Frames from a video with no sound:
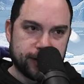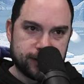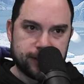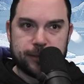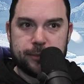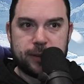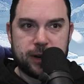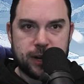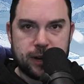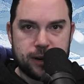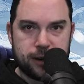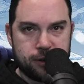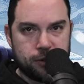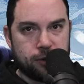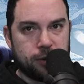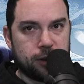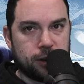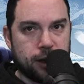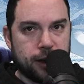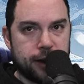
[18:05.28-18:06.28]
somebody in
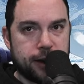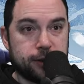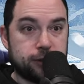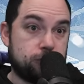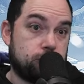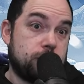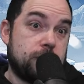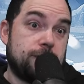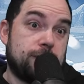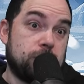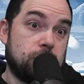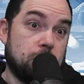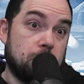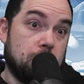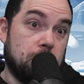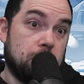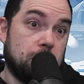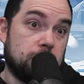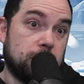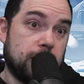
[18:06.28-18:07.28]
your alliance or even your
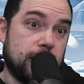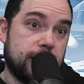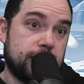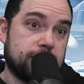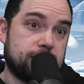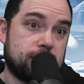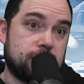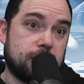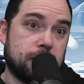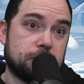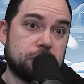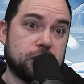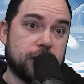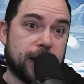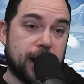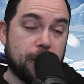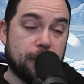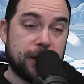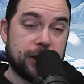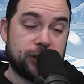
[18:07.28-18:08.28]
whole alliance to come check
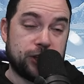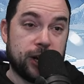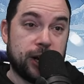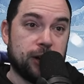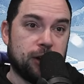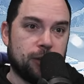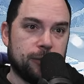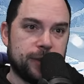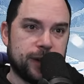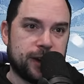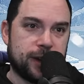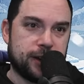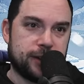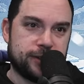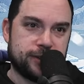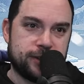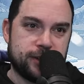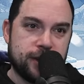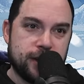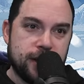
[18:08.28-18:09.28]
out my channel
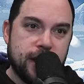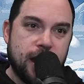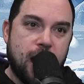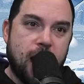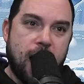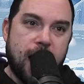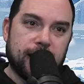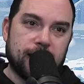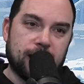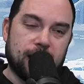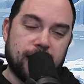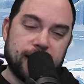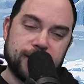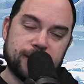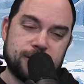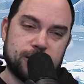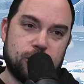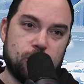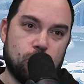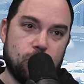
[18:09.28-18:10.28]
because I'd
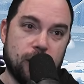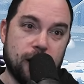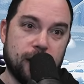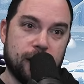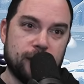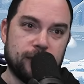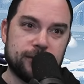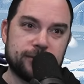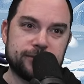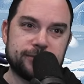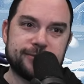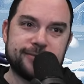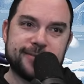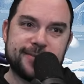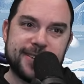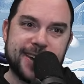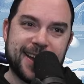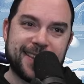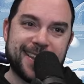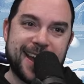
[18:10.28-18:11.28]
like to grow
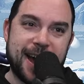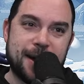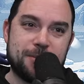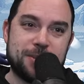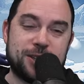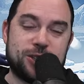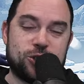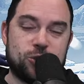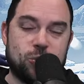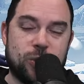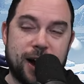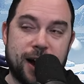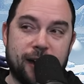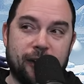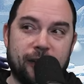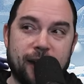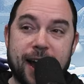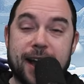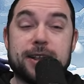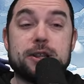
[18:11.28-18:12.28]
and that'd be
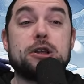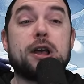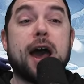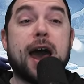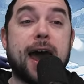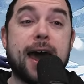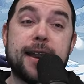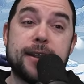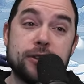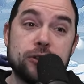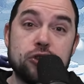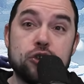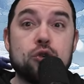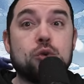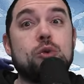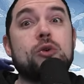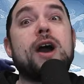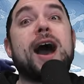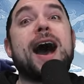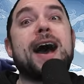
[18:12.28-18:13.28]
swell. And
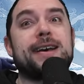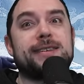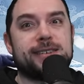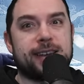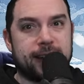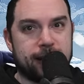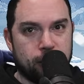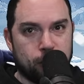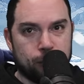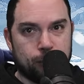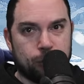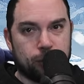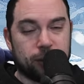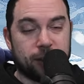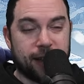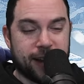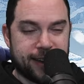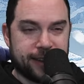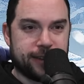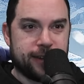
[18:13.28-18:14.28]
you guys, I hope, would
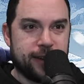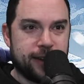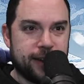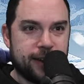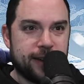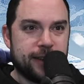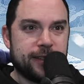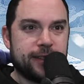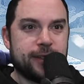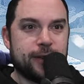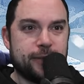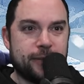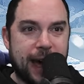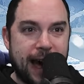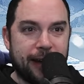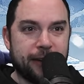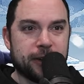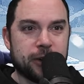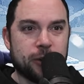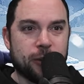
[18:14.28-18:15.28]
like the
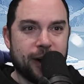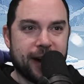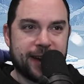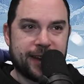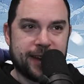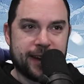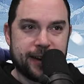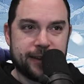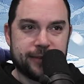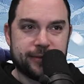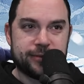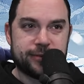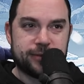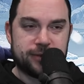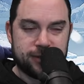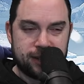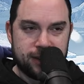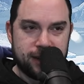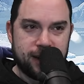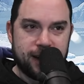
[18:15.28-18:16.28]
value I give.
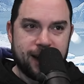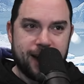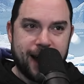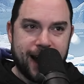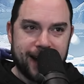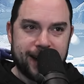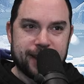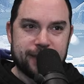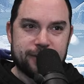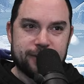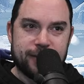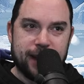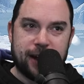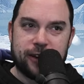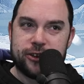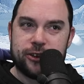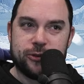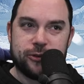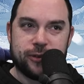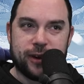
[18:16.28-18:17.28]
I give
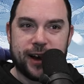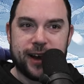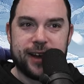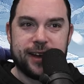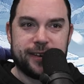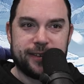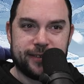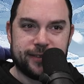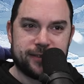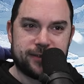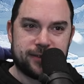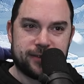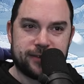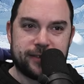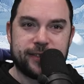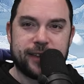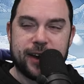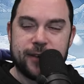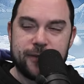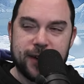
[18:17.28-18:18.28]
value, right?
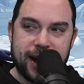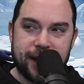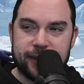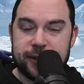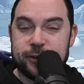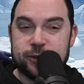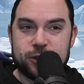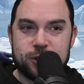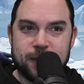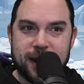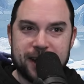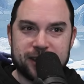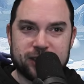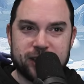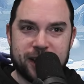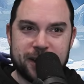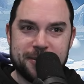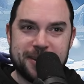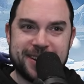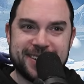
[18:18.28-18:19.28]
Get value, smash
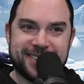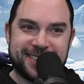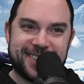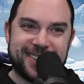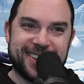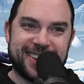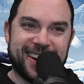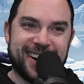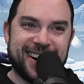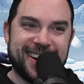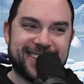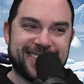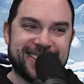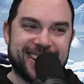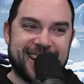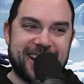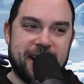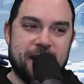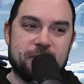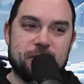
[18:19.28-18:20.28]
enemies. All right,
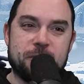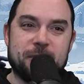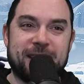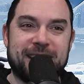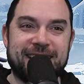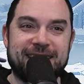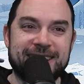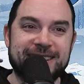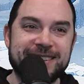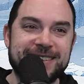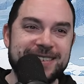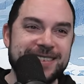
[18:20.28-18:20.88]
take care, everybody.